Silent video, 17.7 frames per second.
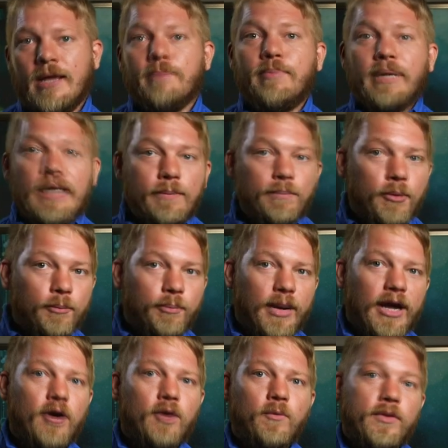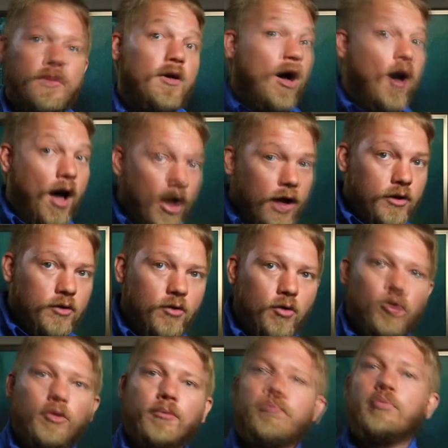Being prepared with auto
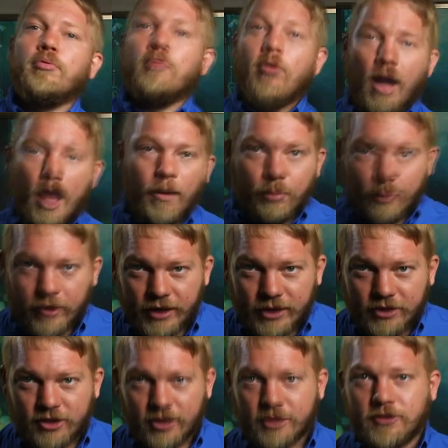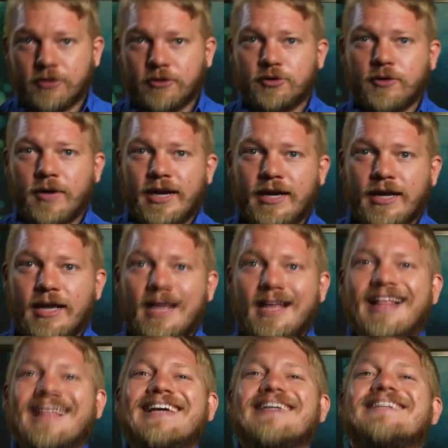or property adjuster training
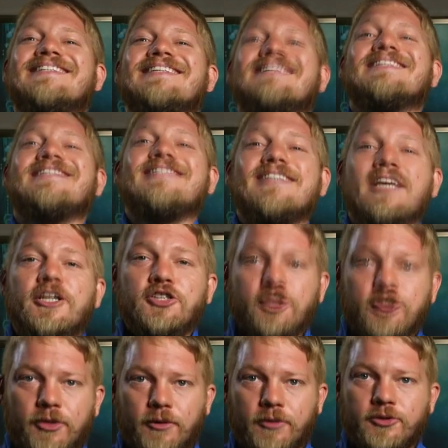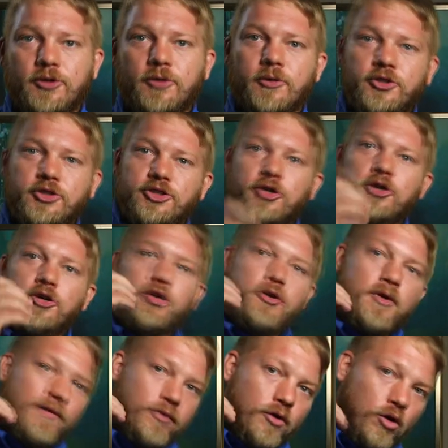is essential to ensure
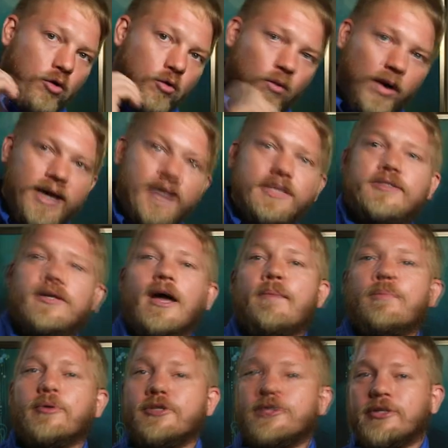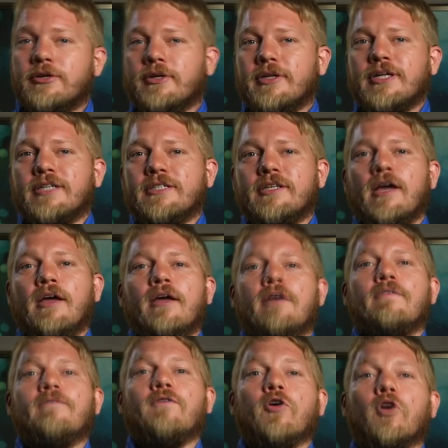you have the greatest opportunities
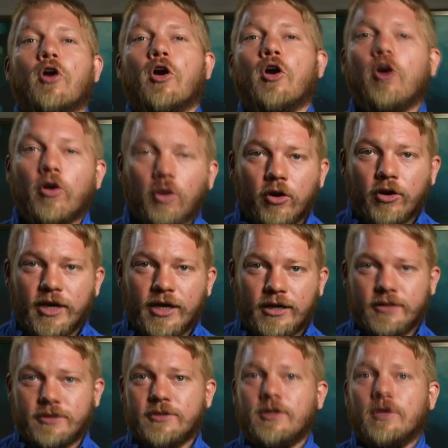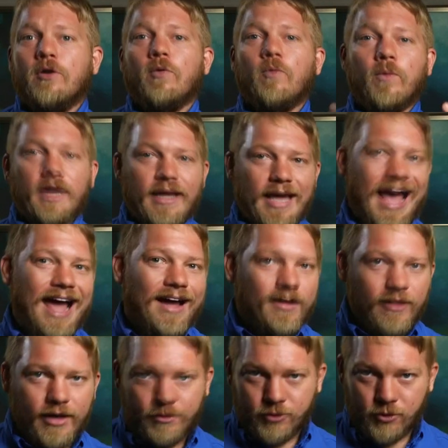for earnings when
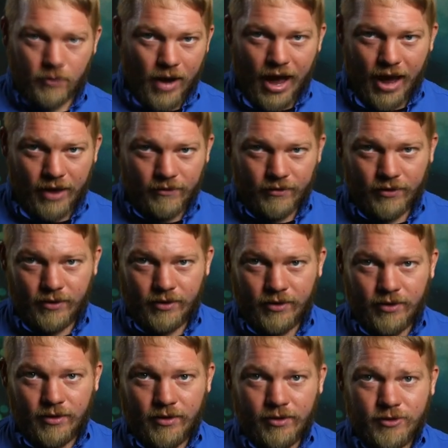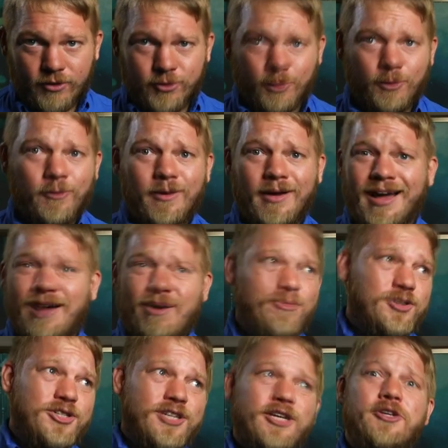cat claims arrive. So how
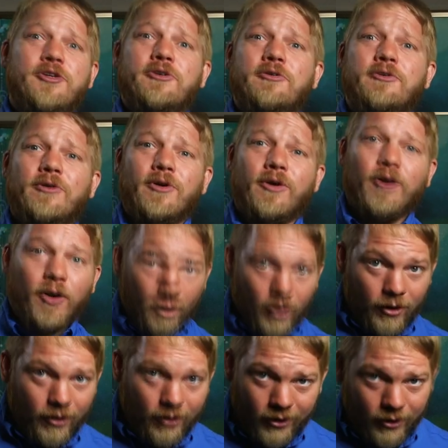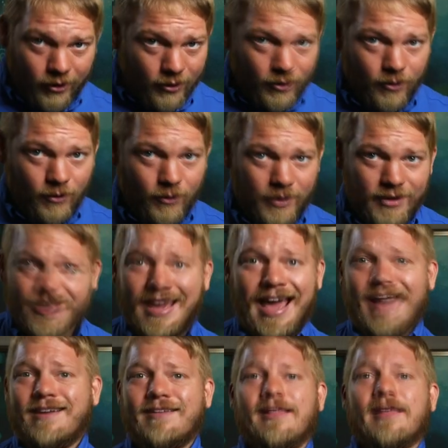much can you earn with cat